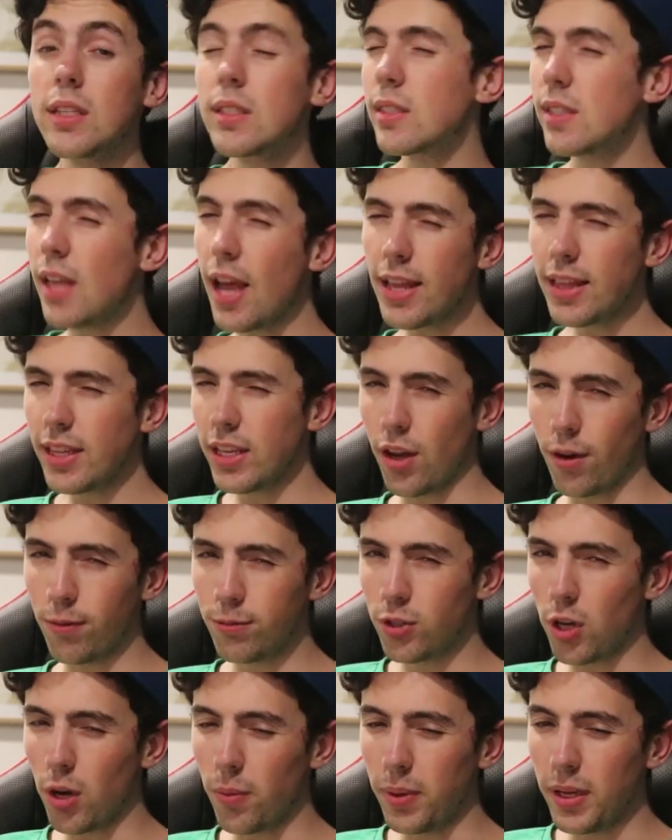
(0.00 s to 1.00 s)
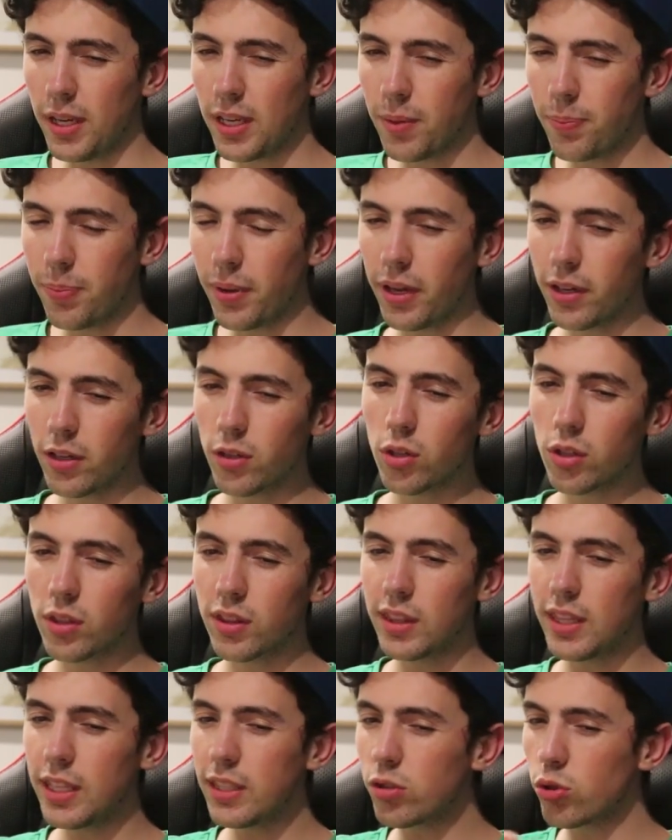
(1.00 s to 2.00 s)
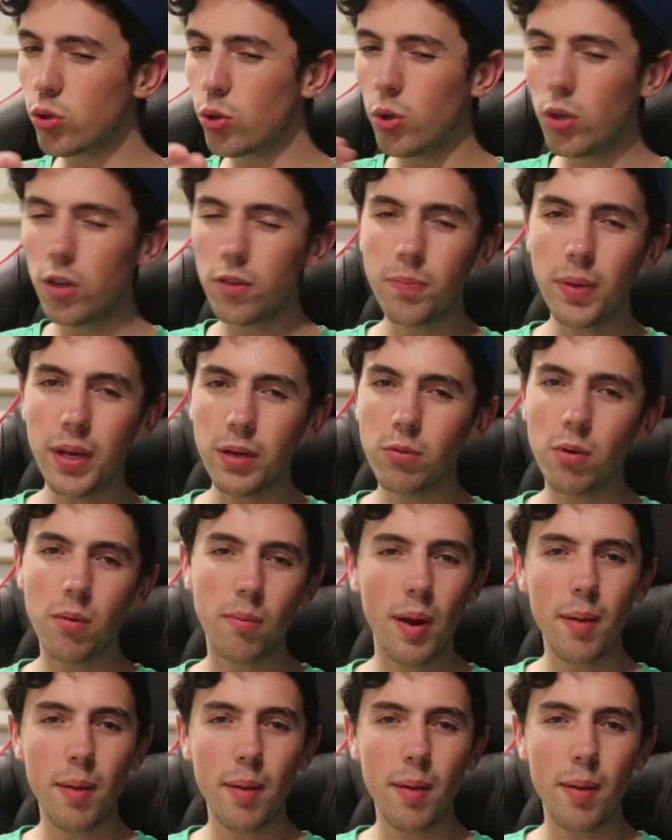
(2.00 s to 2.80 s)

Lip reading: Slightly off topic, but this could have been what